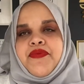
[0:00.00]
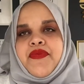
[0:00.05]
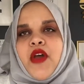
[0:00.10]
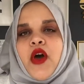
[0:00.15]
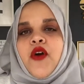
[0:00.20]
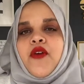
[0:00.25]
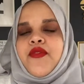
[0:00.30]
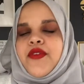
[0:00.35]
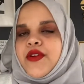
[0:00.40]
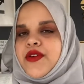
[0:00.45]

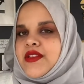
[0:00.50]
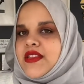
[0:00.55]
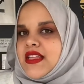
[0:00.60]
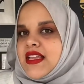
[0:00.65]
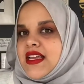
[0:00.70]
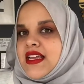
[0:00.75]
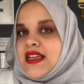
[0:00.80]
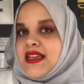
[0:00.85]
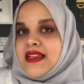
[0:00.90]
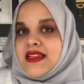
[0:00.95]
over
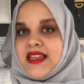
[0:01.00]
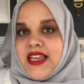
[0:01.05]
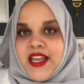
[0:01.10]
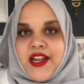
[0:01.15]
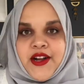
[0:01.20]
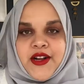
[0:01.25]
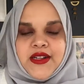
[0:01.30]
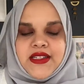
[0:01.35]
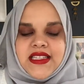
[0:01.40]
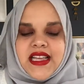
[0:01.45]
the
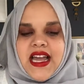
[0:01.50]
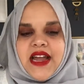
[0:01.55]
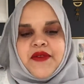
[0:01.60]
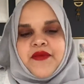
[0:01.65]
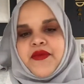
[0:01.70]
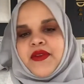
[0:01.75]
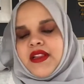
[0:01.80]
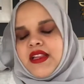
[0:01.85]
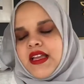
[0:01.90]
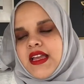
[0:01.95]
years, I
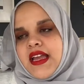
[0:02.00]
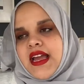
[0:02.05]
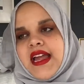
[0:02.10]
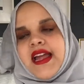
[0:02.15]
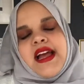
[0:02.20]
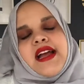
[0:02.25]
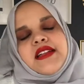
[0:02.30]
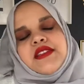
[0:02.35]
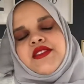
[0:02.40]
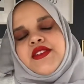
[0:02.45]

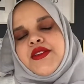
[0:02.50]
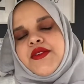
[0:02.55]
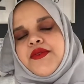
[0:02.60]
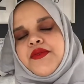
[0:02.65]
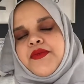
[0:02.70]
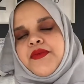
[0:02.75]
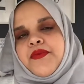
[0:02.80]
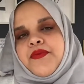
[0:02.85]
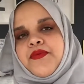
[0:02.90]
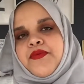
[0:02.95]
had
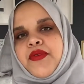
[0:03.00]
to